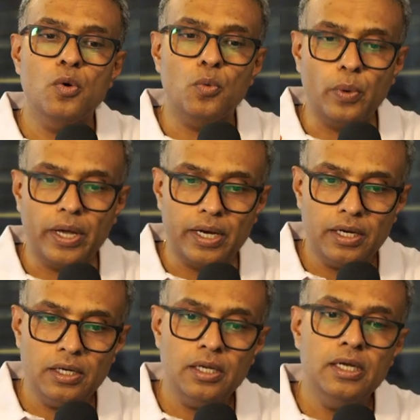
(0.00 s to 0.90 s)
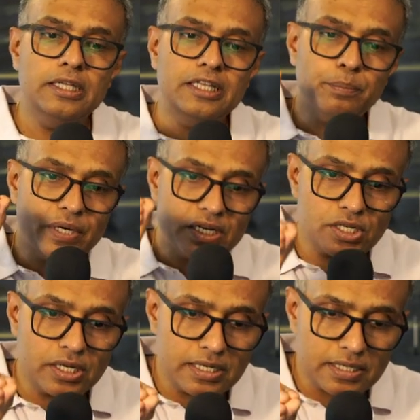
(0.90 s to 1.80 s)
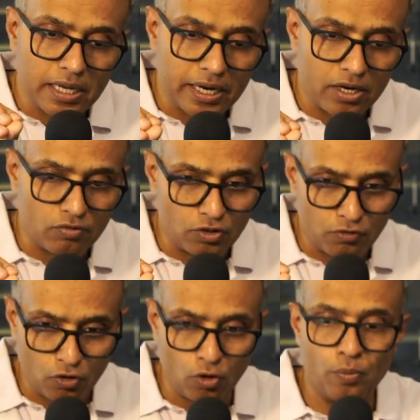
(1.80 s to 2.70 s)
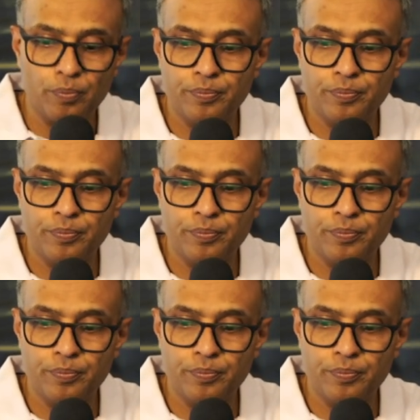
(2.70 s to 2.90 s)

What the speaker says: When the pressure is ahead of the flow,